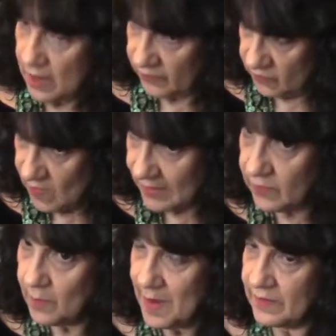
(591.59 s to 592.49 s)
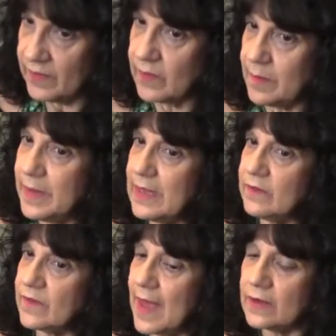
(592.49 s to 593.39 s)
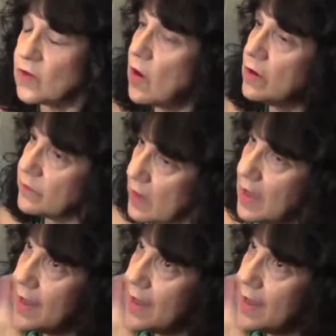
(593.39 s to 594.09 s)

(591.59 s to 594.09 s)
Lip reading: Surrender basically means that dogs,